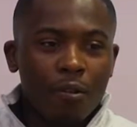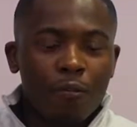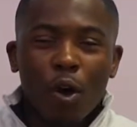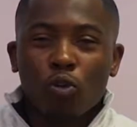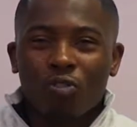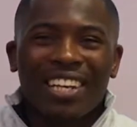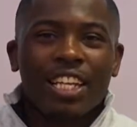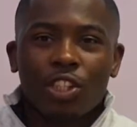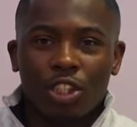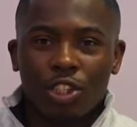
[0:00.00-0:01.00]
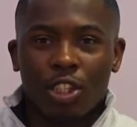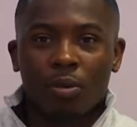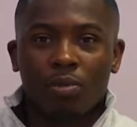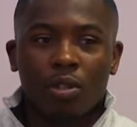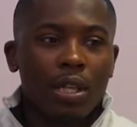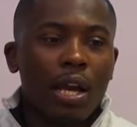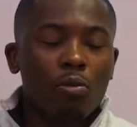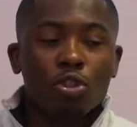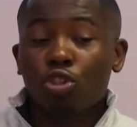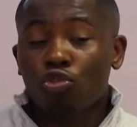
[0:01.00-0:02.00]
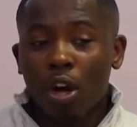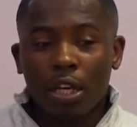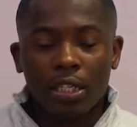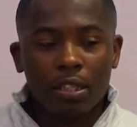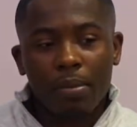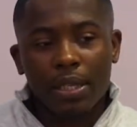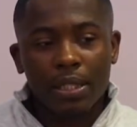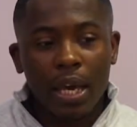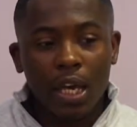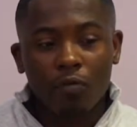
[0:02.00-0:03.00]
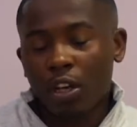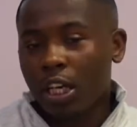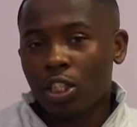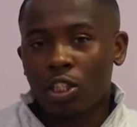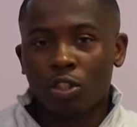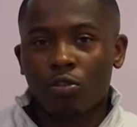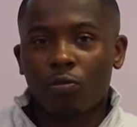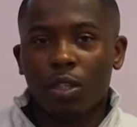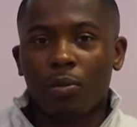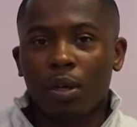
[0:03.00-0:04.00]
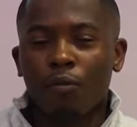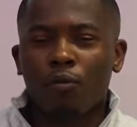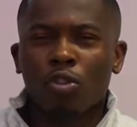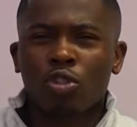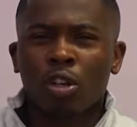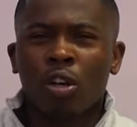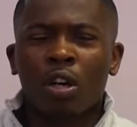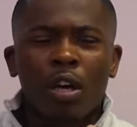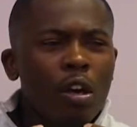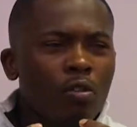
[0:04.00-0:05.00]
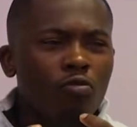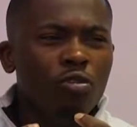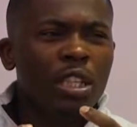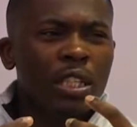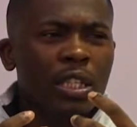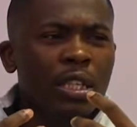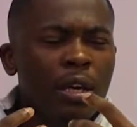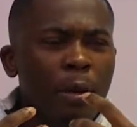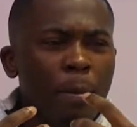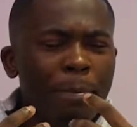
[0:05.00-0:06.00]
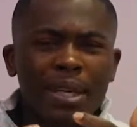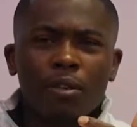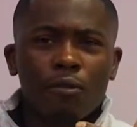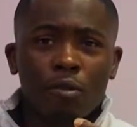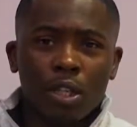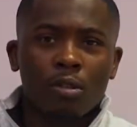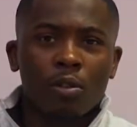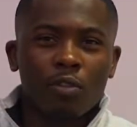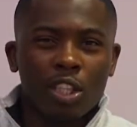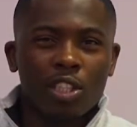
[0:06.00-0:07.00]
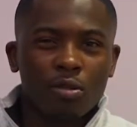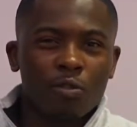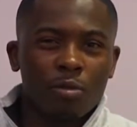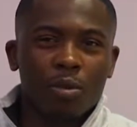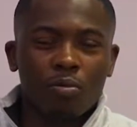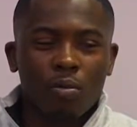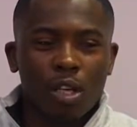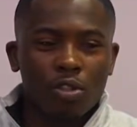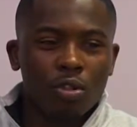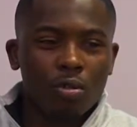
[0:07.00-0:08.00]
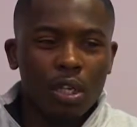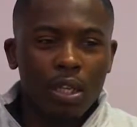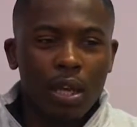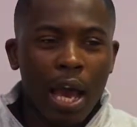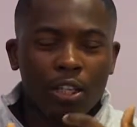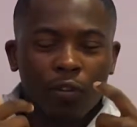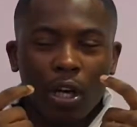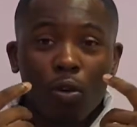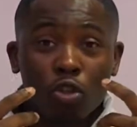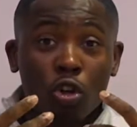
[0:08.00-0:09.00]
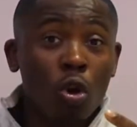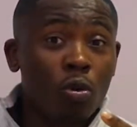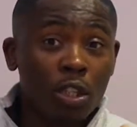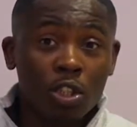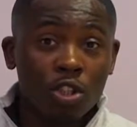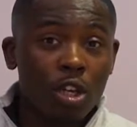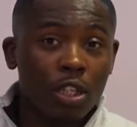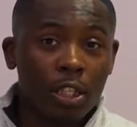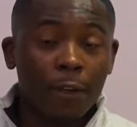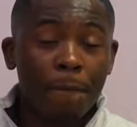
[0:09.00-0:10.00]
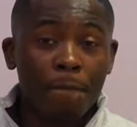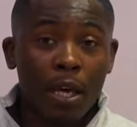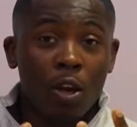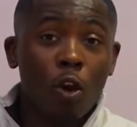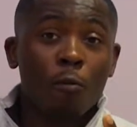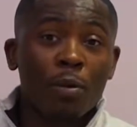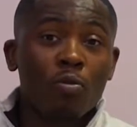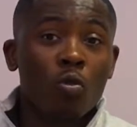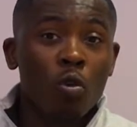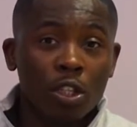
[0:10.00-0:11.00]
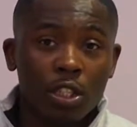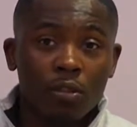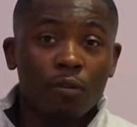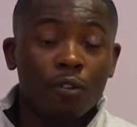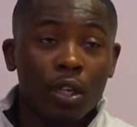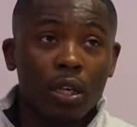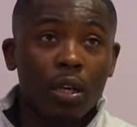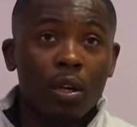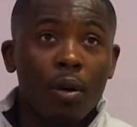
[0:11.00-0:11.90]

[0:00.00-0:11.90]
failed relationships. Like, I was struggling to maintain relationships with people and foster really meaningful and intimate relationships with people. And so then I just felt like I was alone in this journey. And a lot of people will watch this and think,